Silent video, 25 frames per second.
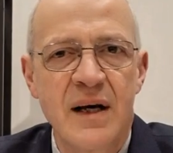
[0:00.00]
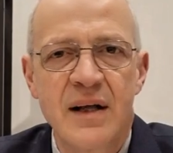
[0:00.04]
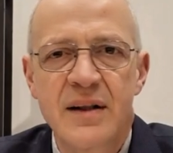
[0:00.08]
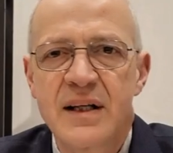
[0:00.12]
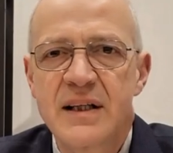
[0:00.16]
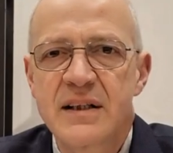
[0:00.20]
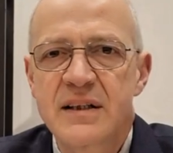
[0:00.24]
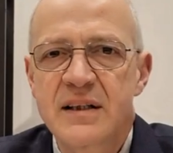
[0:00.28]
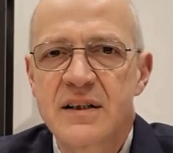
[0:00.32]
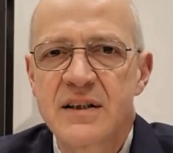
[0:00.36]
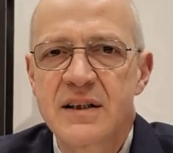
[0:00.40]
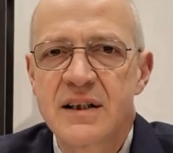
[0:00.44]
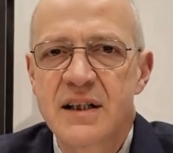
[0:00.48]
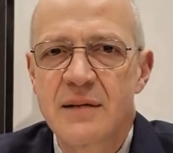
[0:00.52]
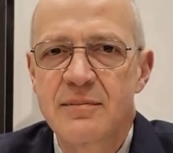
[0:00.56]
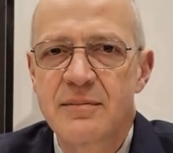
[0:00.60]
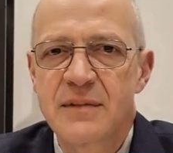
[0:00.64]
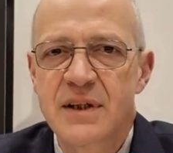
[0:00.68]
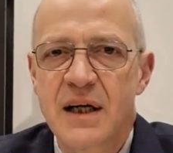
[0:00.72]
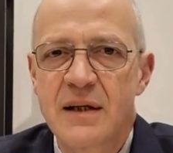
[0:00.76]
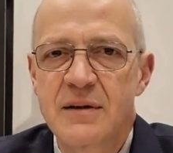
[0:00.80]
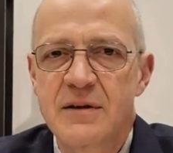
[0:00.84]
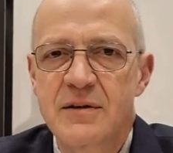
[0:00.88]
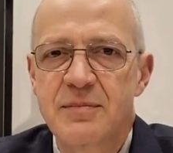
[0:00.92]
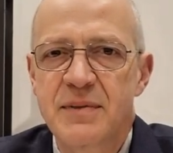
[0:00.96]
These can
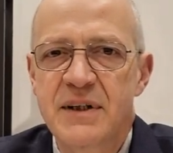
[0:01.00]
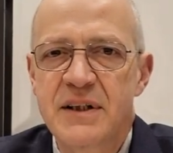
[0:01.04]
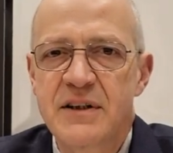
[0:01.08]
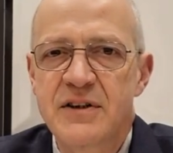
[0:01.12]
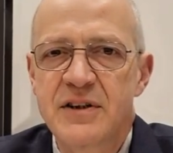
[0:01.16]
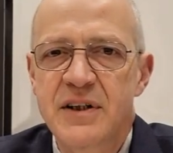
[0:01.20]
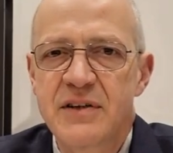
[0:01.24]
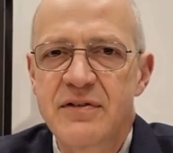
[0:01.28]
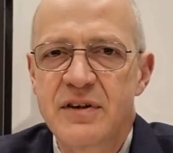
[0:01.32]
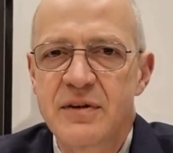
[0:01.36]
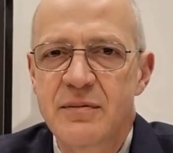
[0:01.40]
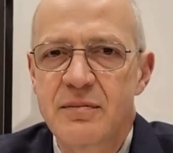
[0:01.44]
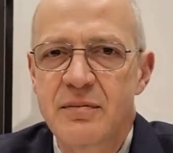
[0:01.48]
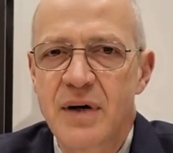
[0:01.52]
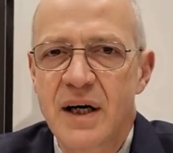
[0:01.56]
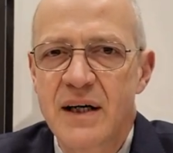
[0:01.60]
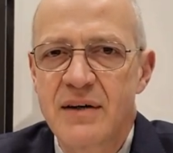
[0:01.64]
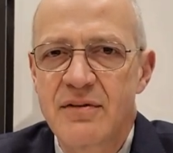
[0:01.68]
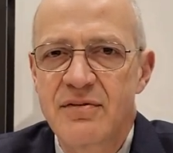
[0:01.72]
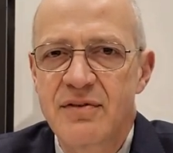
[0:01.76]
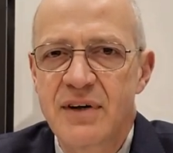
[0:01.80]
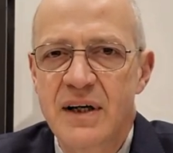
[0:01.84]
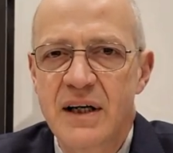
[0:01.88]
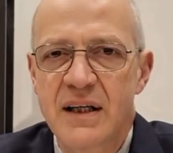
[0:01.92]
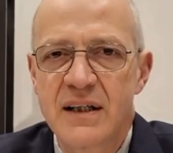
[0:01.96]
sometimes be driven by
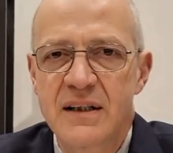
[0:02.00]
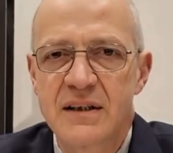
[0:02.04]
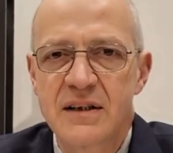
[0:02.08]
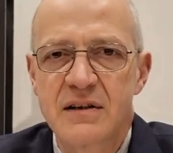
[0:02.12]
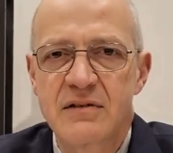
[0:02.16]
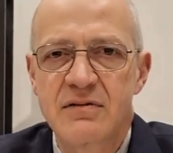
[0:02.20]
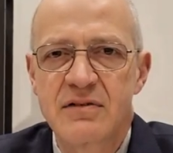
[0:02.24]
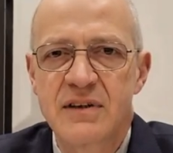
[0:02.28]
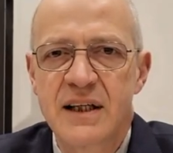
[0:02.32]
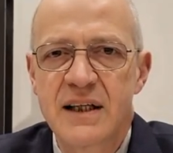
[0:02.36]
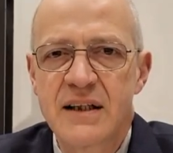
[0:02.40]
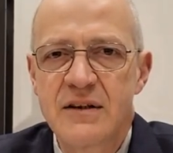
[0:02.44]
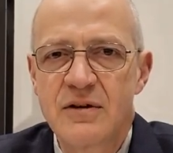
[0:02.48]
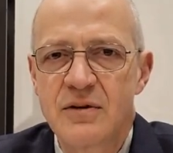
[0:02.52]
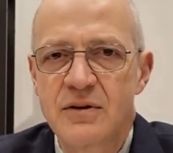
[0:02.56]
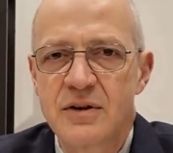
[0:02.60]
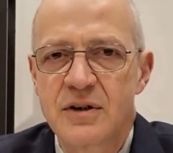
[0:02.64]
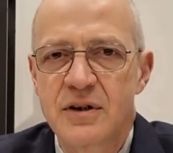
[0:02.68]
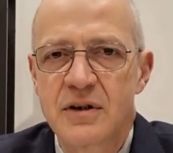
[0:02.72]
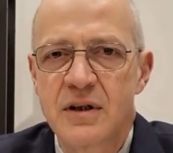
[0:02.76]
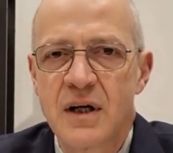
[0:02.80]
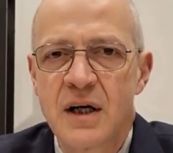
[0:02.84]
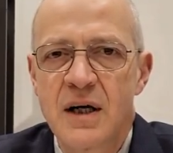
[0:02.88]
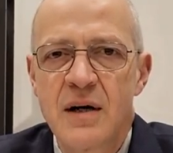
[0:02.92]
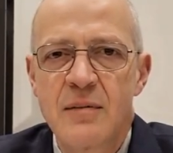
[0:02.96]
feelings of
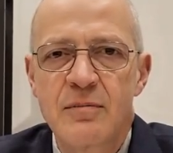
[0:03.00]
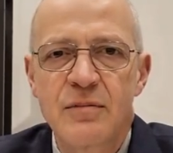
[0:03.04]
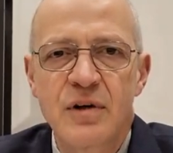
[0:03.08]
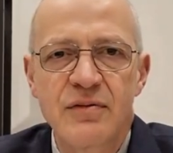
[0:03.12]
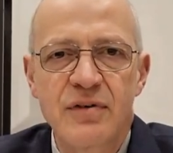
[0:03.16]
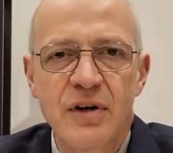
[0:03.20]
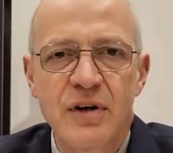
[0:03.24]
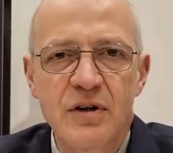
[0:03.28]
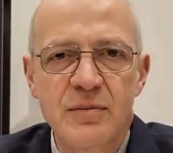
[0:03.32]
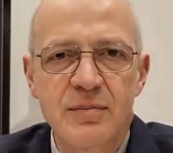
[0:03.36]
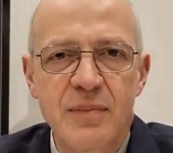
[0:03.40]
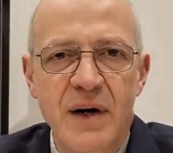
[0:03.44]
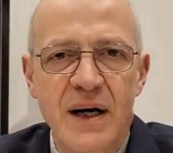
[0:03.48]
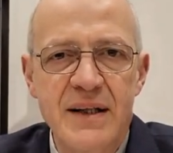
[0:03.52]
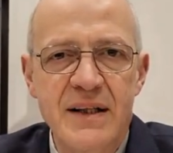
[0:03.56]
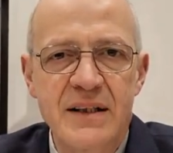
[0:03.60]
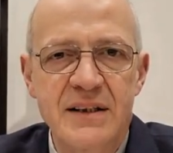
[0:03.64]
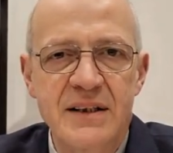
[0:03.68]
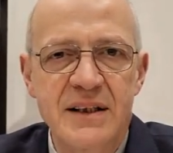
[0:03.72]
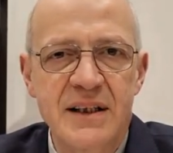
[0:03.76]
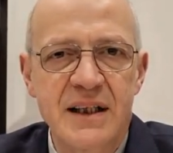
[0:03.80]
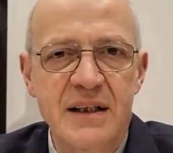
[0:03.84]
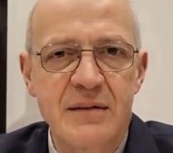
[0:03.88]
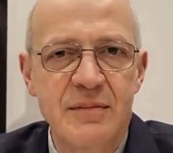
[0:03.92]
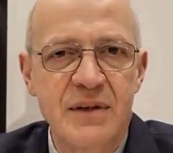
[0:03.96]
guilt, provoked by the
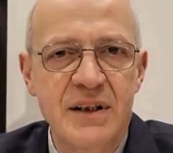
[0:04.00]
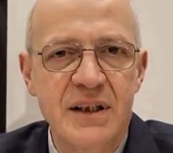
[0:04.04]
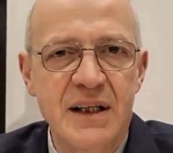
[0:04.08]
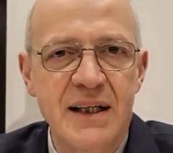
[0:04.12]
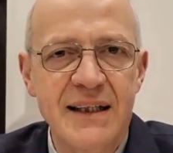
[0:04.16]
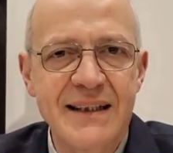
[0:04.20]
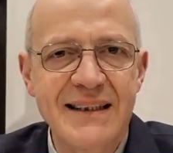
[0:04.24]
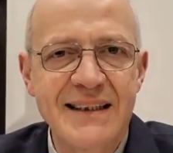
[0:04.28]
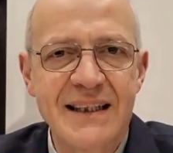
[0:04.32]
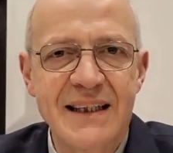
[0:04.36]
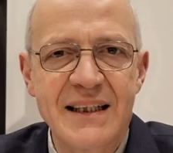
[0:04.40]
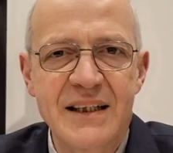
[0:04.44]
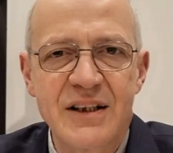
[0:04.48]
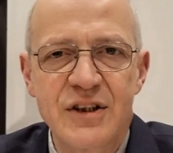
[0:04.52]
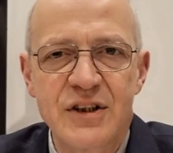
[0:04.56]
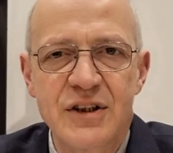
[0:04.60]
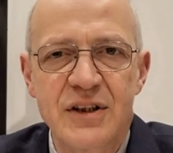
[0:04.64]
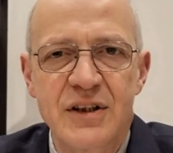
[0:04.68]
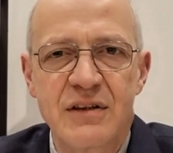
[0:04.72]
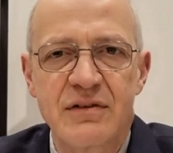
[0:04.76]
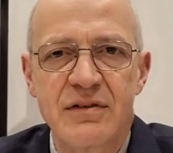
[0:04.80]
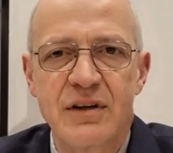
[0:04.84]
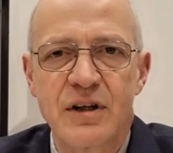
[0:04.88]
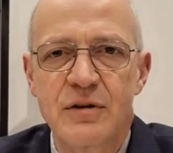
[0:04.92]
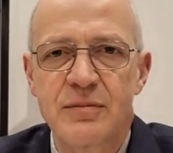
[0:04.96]
stigmatization
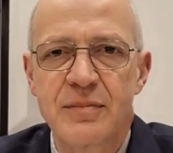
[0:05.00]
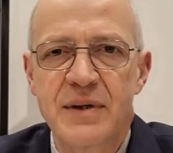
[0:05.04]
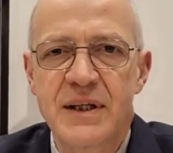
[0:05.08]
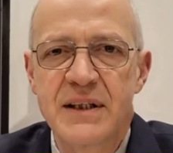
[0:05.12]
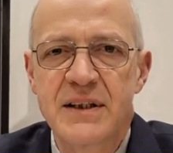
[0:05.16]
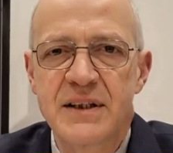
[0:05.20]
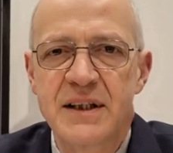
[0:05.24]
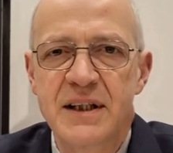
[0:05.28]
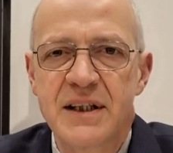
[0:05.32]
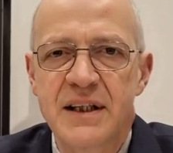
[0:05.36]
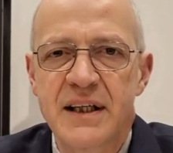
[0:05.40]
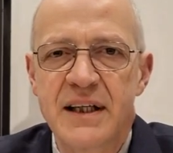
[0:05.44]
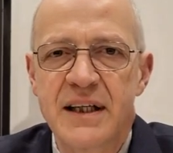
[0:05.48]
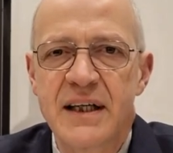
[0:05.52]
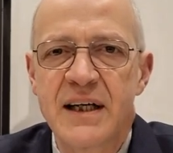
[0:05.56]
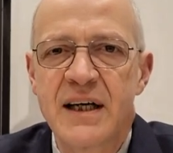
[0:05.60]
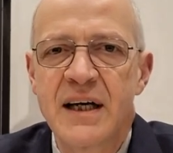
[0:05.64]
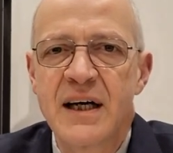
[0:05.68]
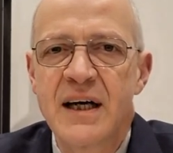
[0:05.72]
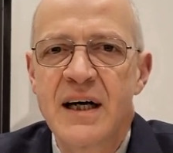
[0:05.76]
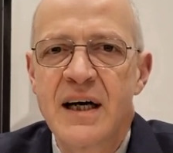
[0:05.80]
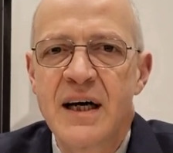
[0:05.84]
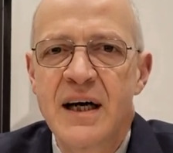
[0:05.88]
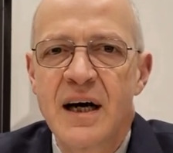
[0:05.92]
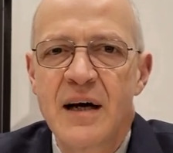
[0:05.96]
of obesity
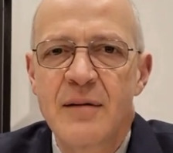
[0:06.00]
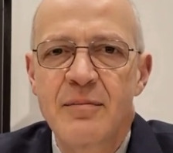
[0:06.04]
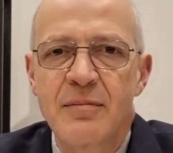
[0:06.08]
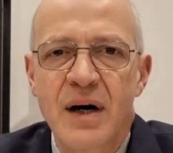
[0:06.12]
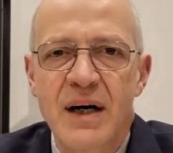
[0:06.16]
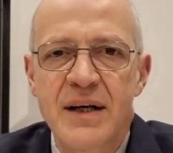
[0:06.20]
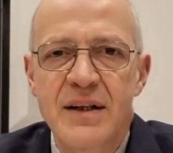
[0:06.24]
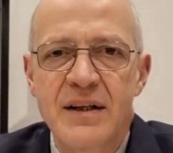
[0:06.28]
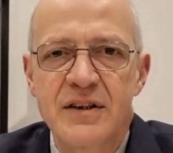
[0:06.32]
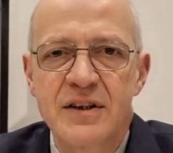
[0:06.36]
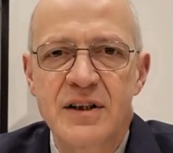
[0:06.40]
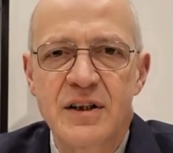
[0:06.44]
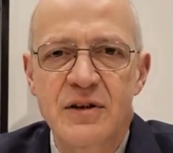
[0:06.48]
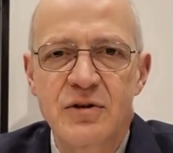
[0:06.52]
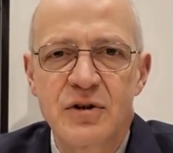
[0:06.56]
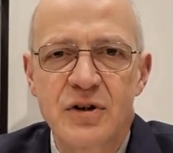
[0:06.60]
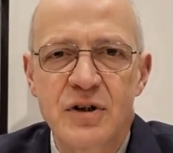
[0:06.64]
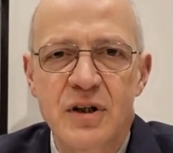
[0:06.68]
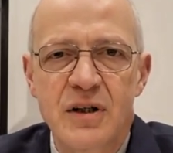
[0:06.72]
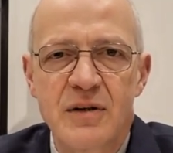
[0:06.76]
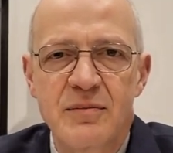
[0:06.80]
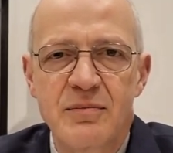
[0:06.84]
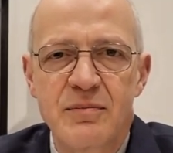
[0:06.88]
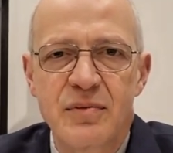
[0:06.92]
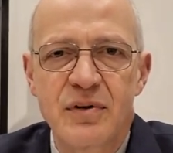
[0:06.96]
and by the
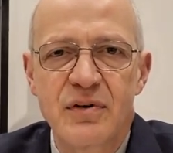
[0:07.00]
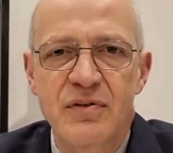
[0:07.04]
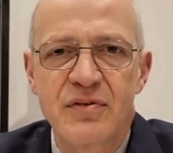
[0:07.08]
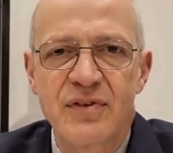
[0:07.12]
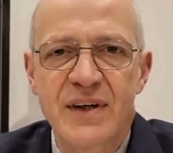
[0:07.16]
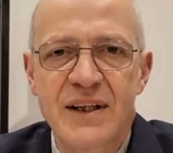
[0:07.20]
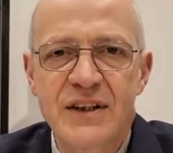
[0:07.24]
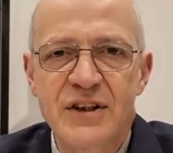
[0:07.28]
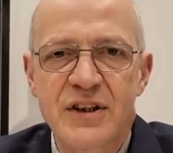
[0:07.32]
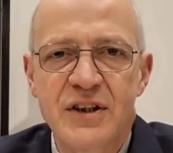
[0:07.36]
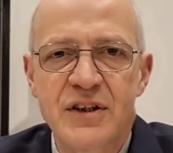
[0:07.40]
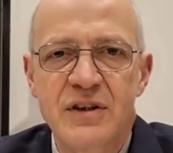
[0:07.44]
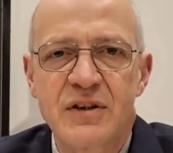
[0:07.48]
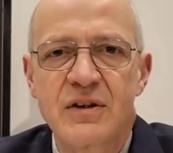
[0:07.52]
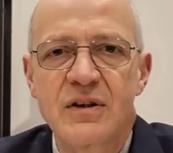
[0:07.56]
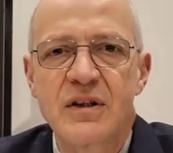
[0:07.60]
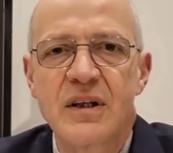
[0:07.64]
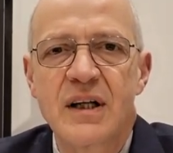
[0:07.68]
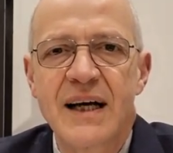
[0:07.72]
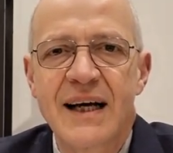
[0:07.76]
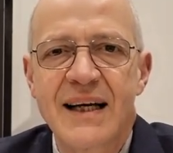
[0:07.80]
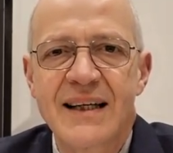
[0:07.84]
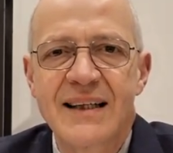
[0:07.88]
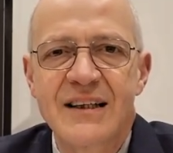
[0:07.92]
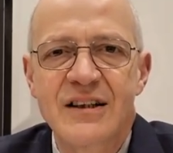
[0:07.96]
social and
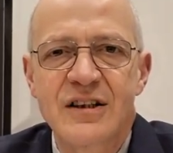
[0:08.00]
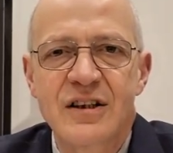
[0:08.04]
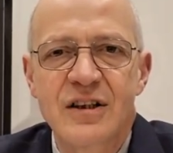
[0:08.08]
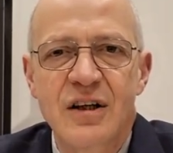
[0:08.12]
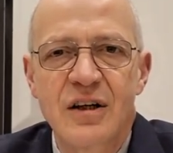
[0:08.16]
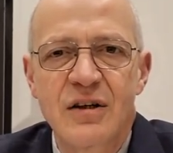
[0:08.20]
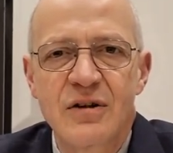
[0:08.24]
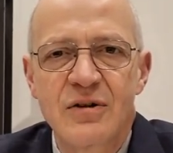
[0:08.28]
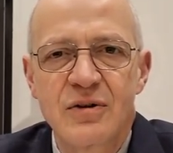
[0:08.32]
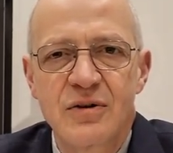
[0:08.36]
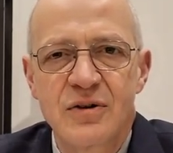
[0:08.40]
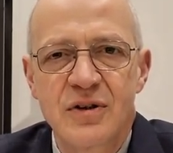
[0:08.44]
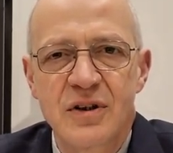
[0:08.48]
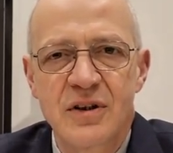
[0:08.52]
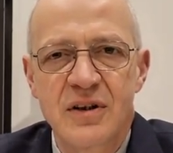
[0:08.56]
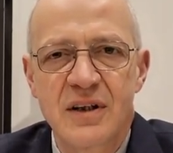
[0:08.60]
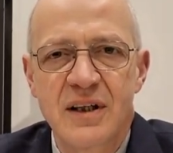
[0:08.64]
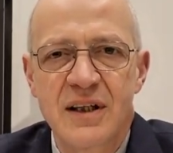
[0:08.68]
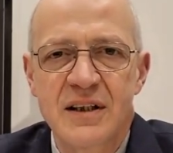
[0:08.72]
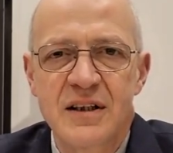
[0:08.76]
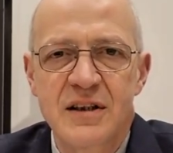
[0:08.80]
professional exclusion